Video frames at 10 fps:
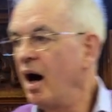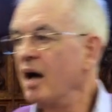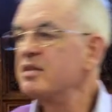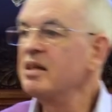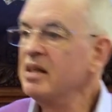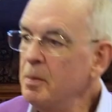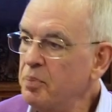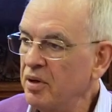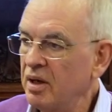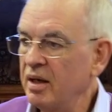I
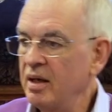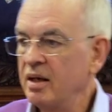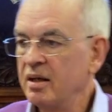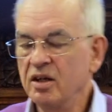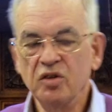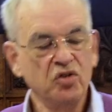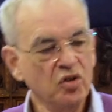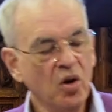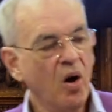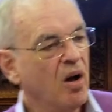deliberately do
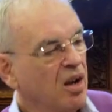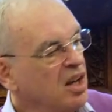not